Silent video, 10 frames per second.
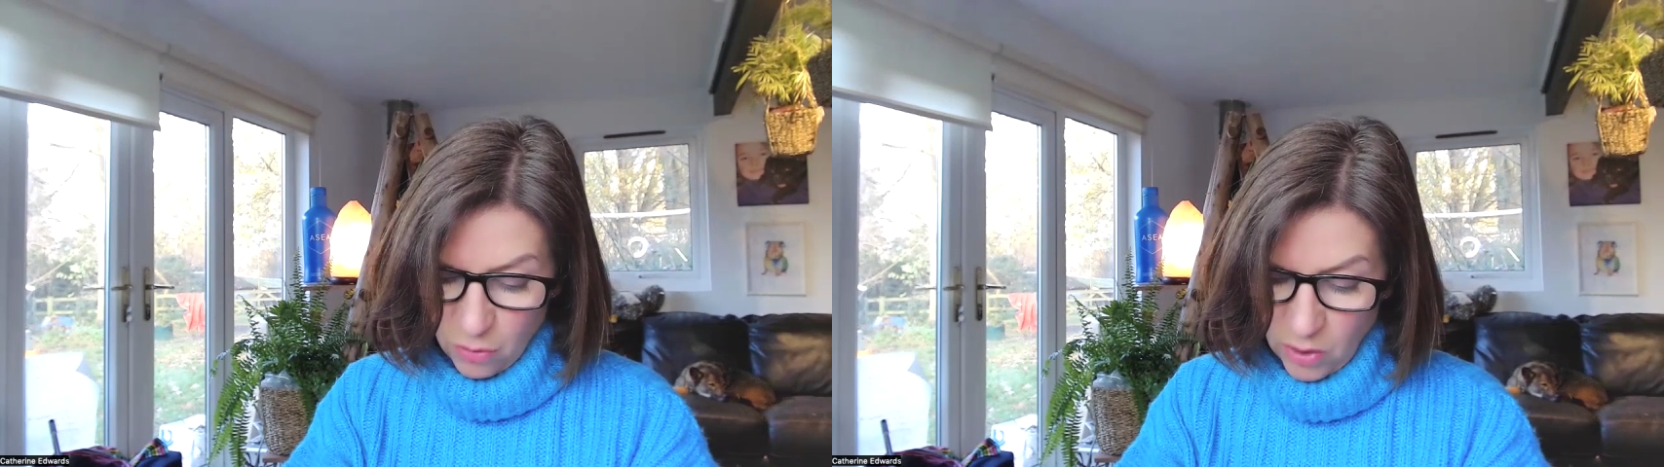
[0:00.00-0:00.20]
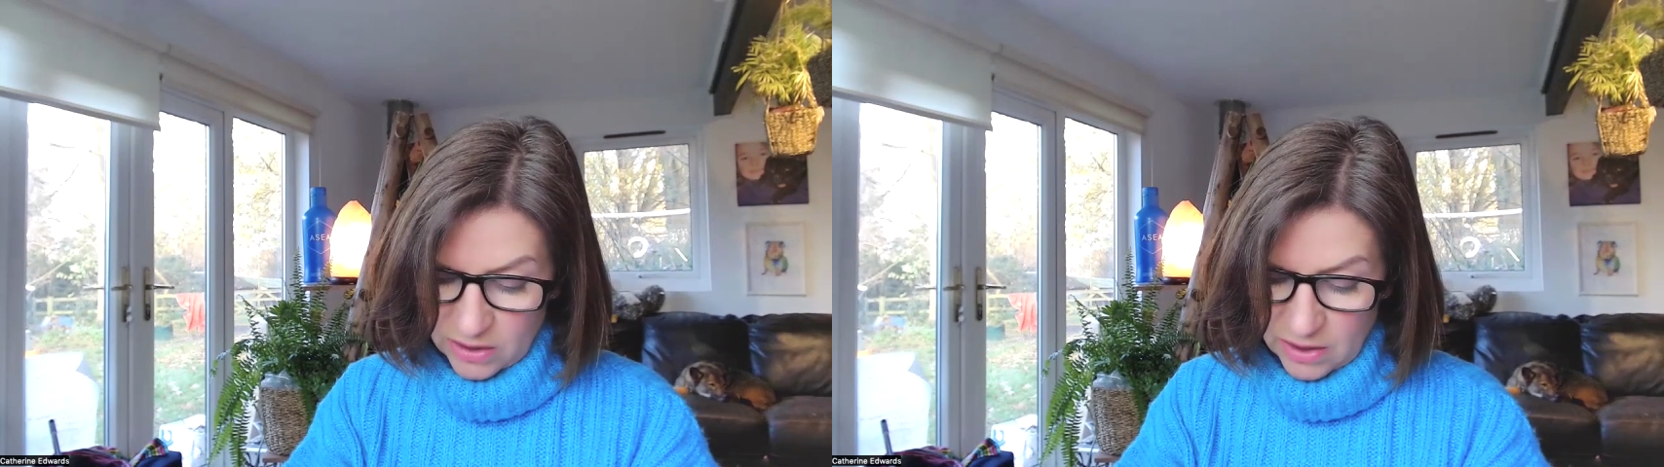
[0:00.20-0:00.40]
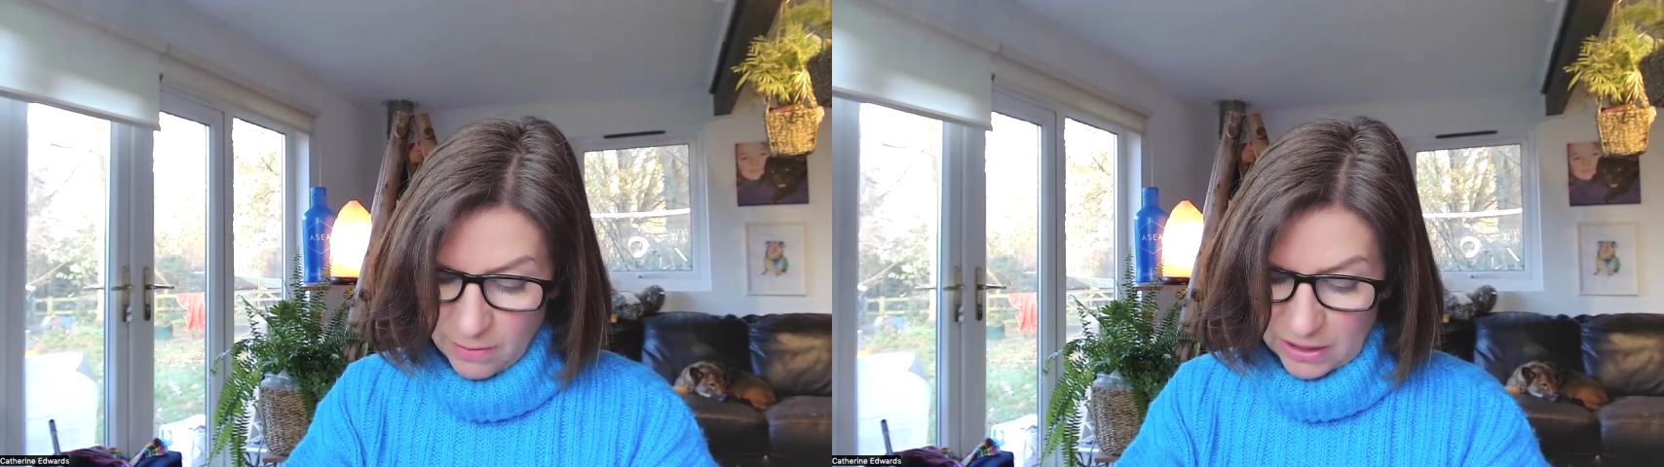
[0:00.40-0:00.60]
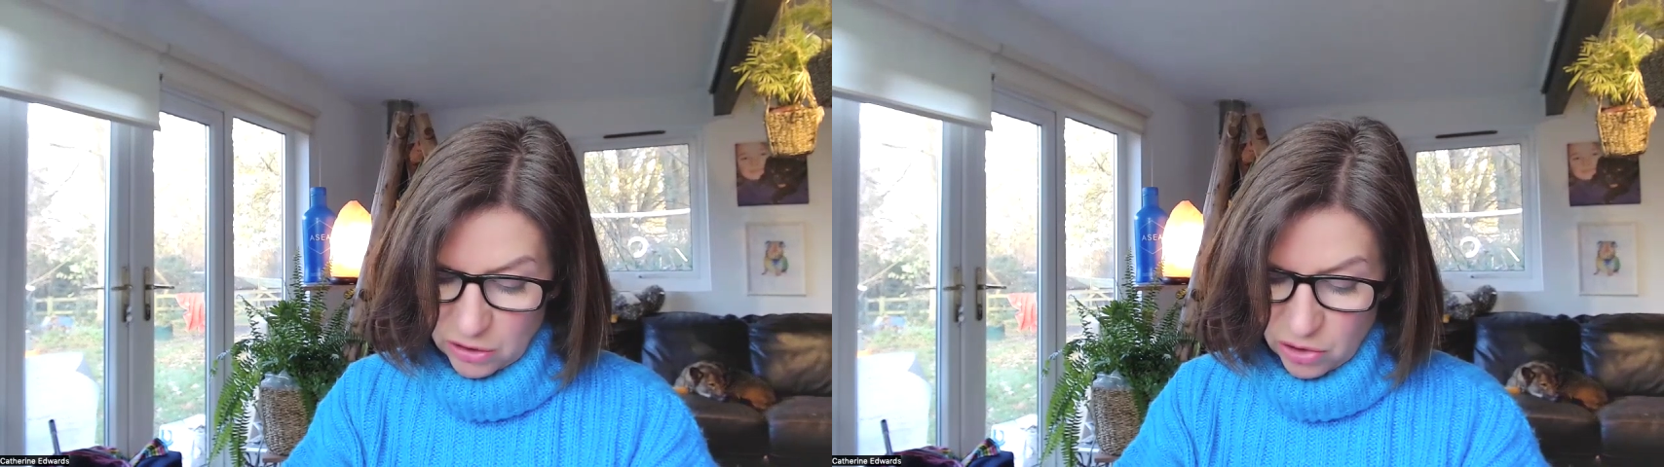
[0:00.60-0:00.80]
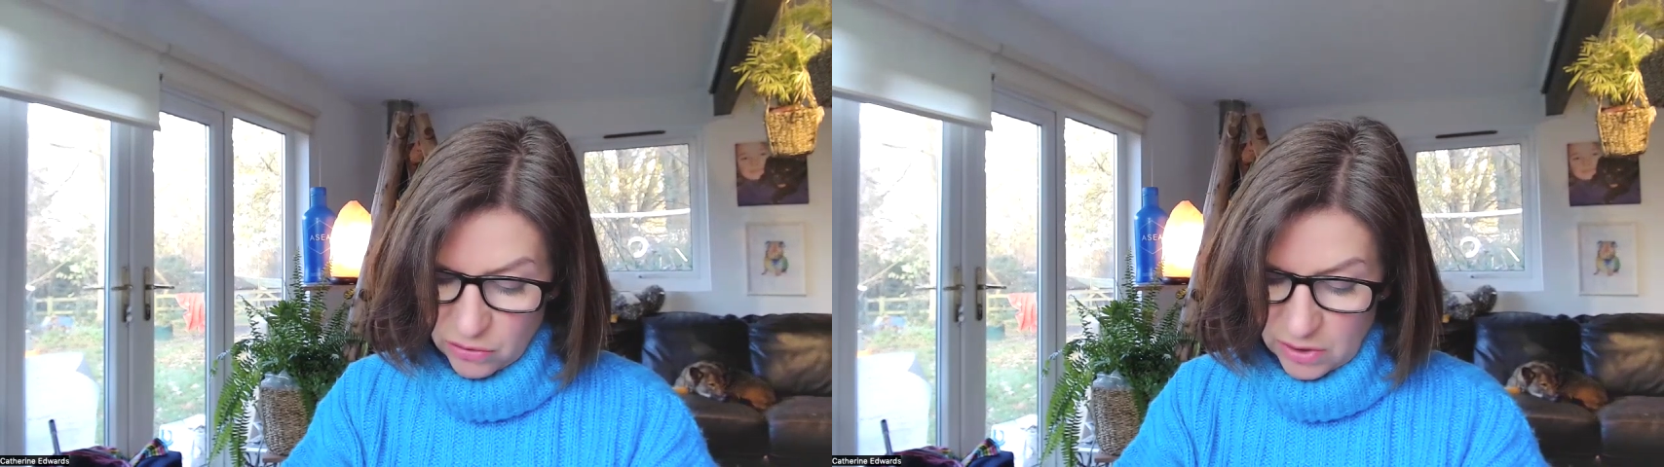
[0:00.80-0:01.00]
a
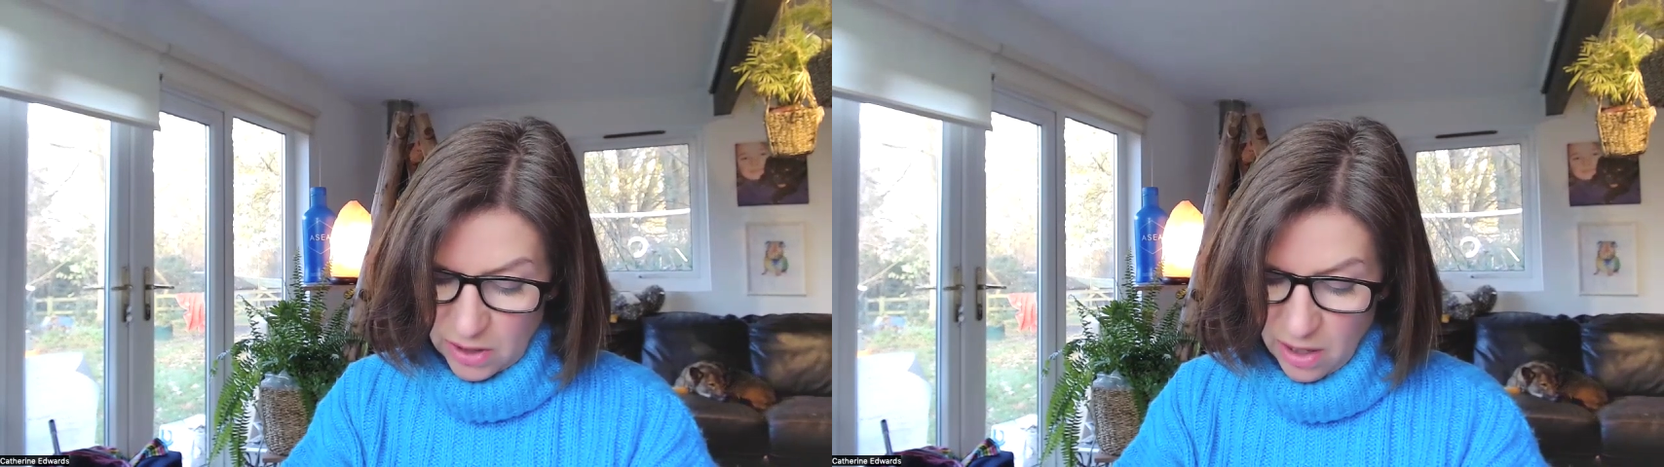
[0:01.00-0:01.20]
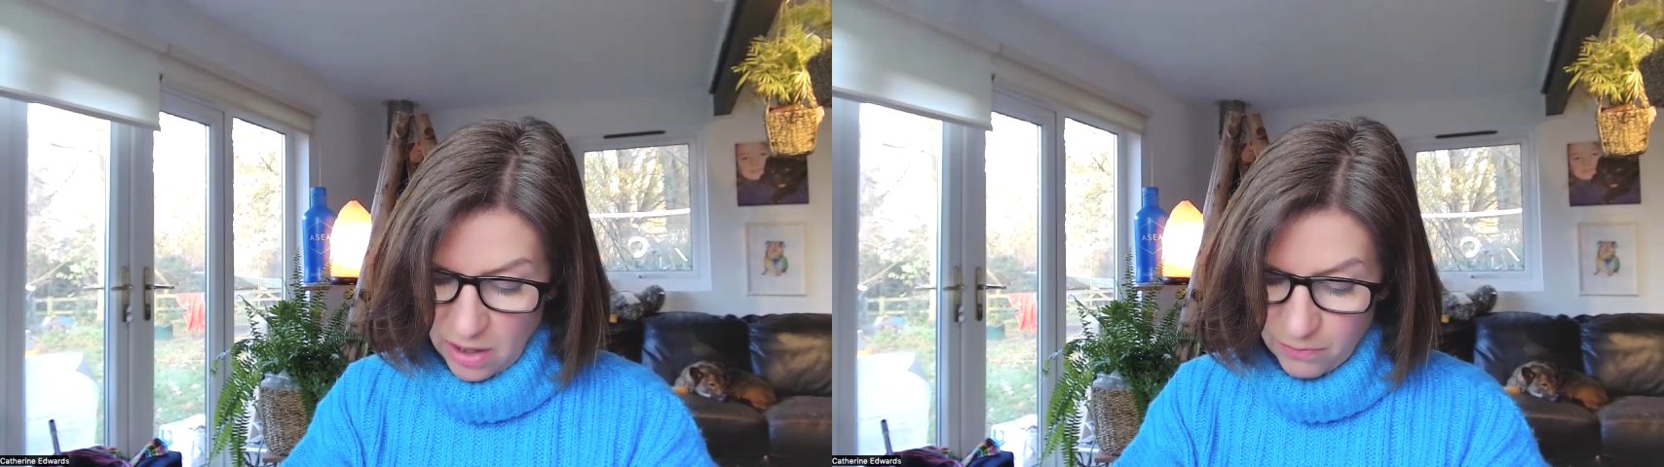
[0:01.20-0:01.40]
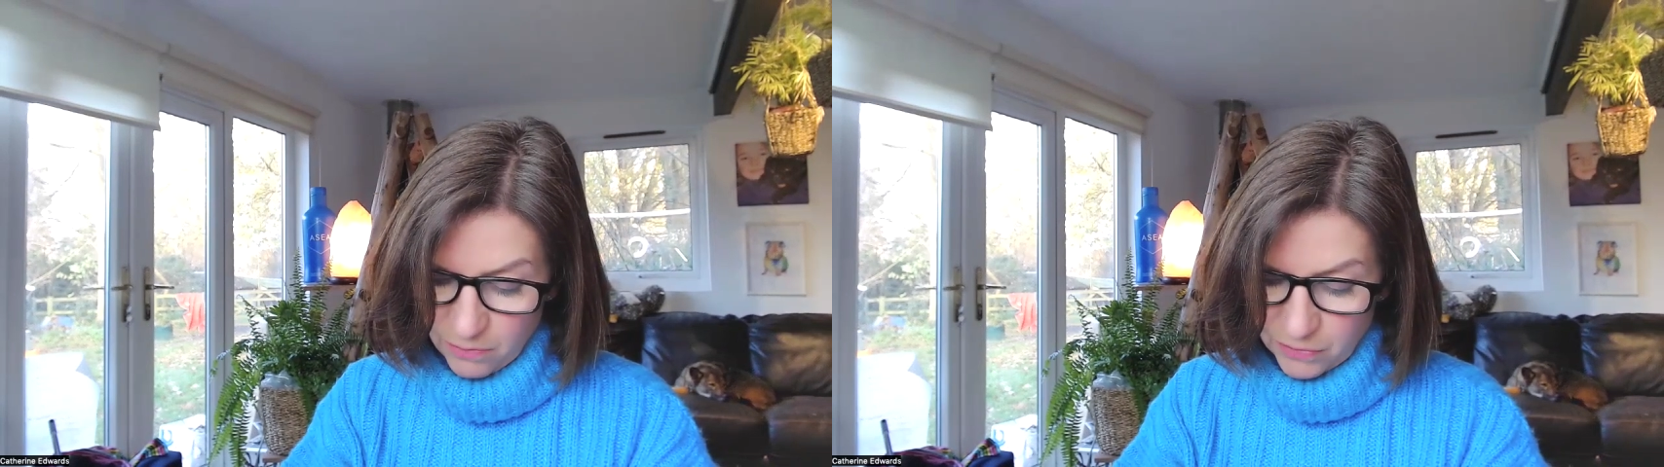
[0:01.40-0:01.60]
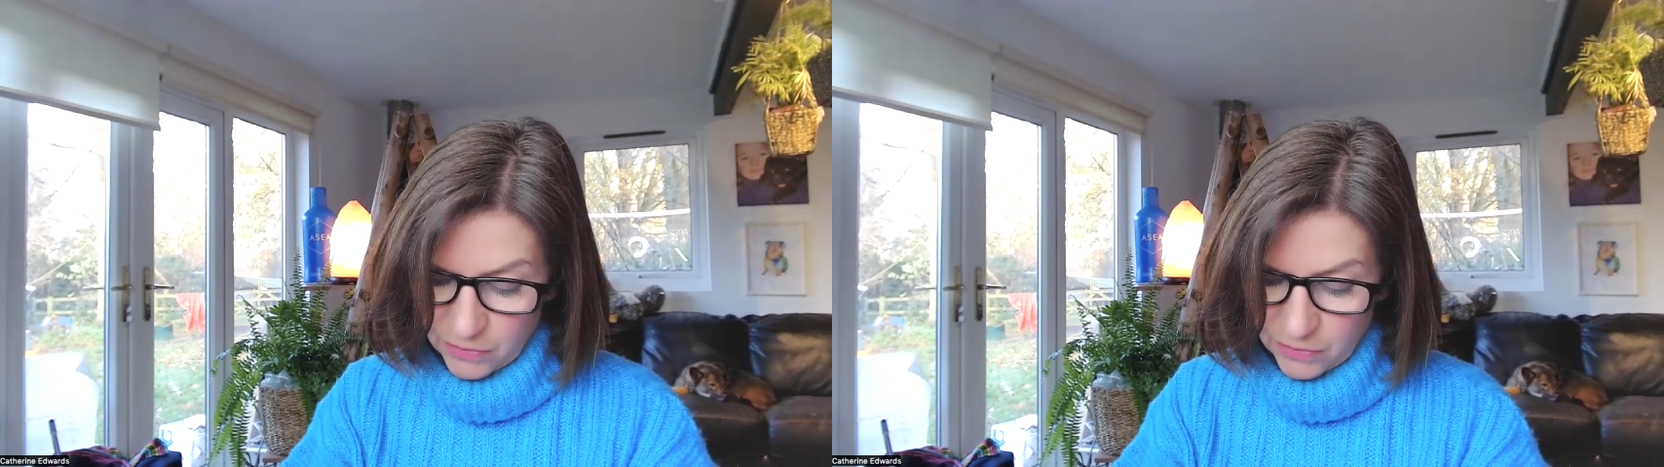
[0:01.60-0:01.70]
one-dimensional term.